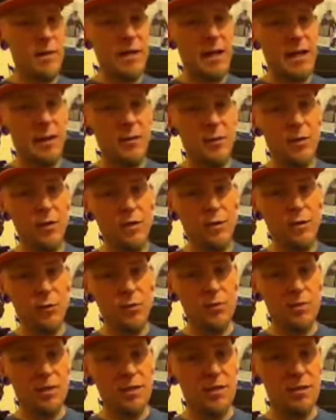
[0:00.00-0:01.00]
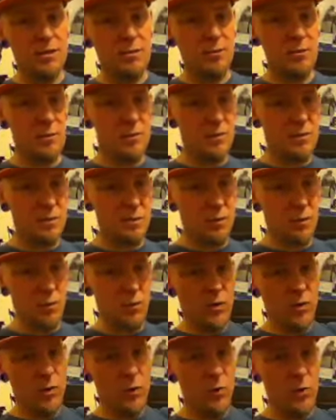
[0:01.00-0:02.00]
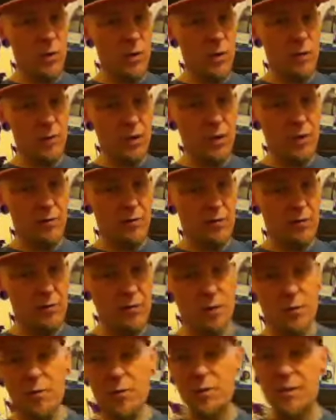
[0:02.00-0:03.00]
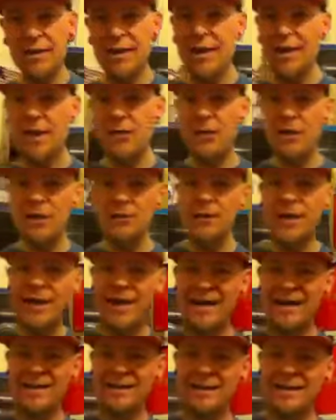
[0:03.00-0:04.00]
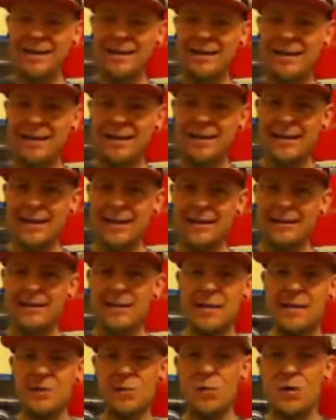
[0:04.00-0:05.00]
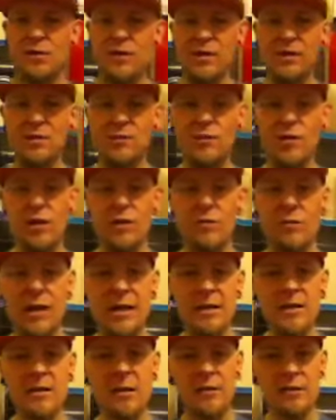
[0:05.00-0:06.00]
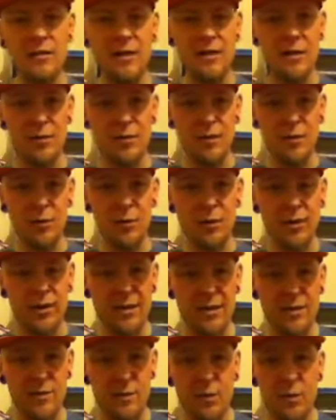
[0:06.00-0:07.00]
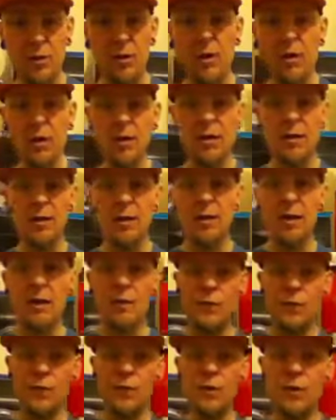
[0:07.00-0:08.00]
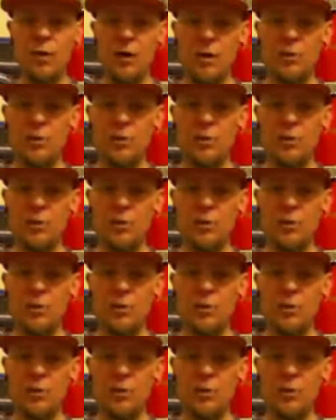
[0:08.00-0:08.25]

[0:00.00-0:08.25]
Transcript: my GameCube systems with all my Metal Gear on top, so it's getting a bit hectic in here, so that's why I've had to rearrange over the last 2 weekends. But I thought